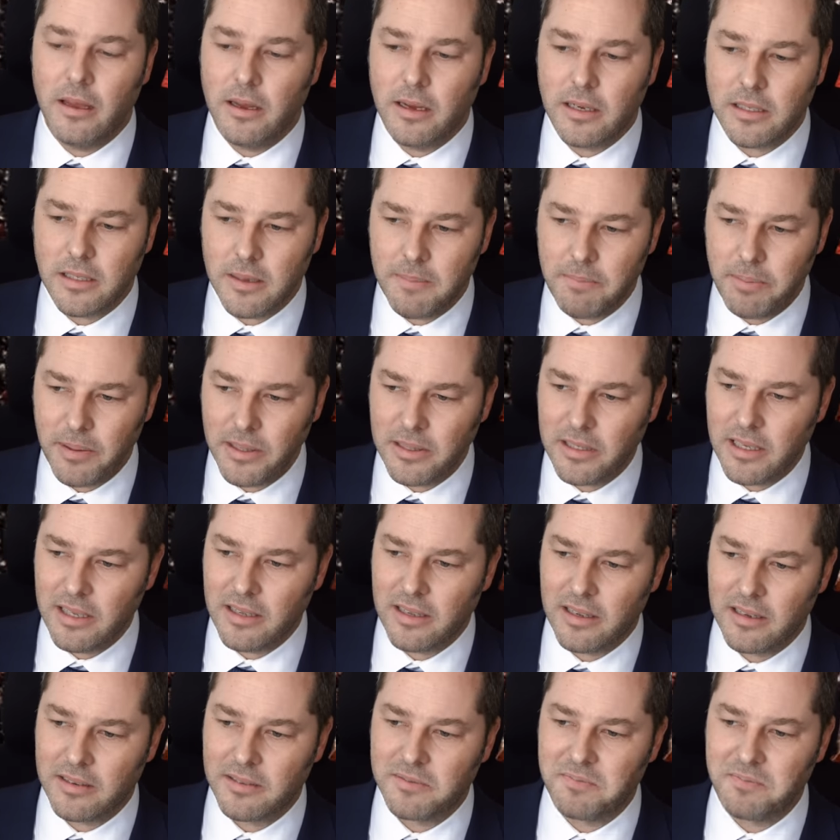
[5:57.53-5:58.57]
It's a pity
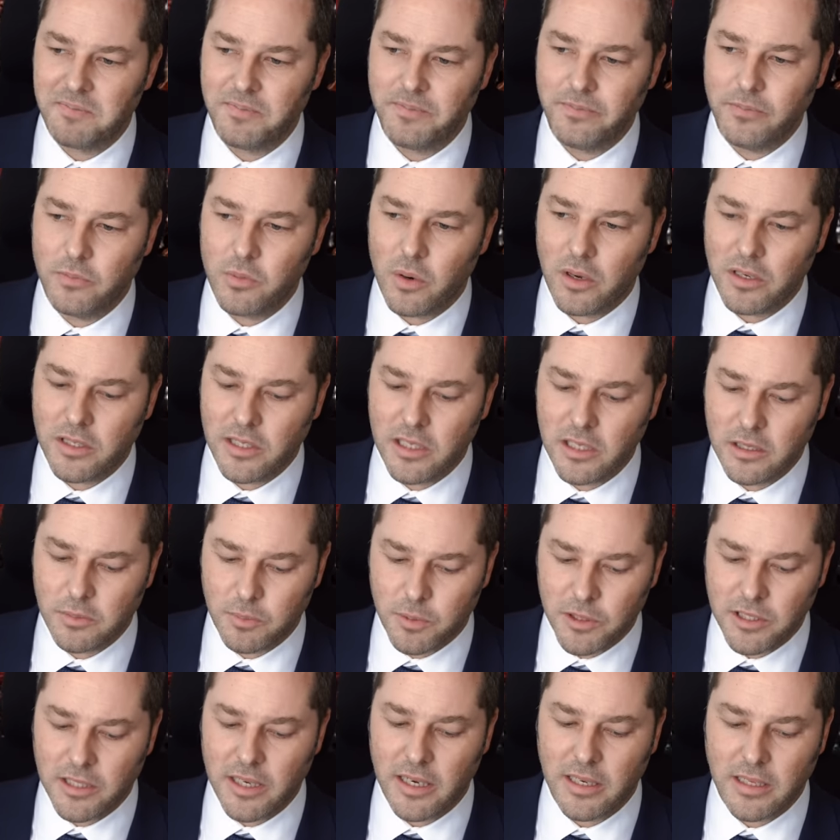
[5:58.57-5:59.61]
that what she's
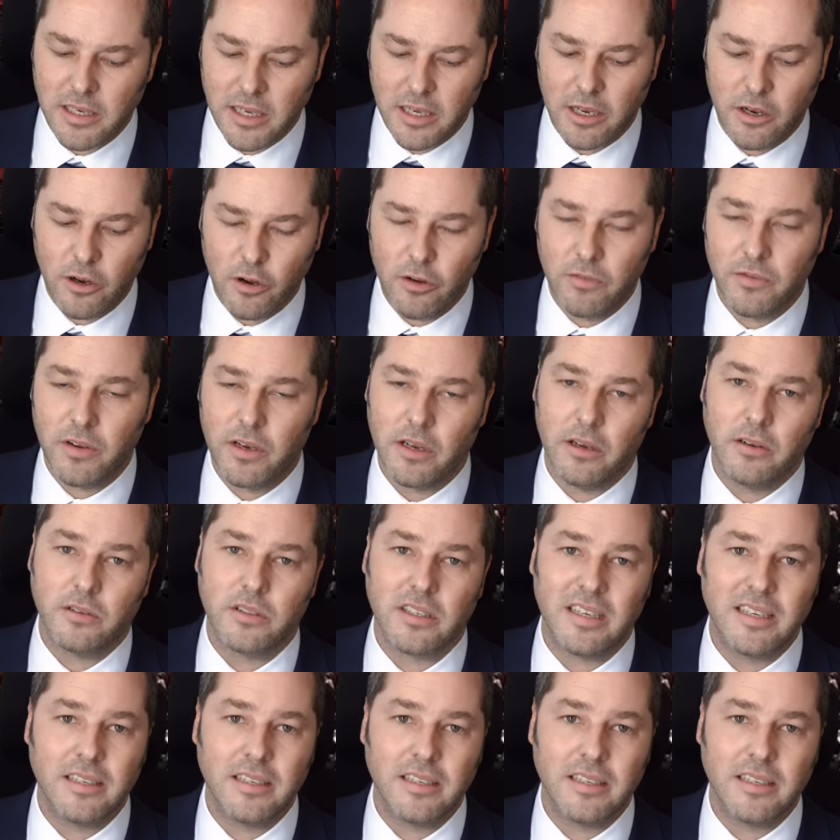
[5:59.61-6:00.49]
projecting in her videos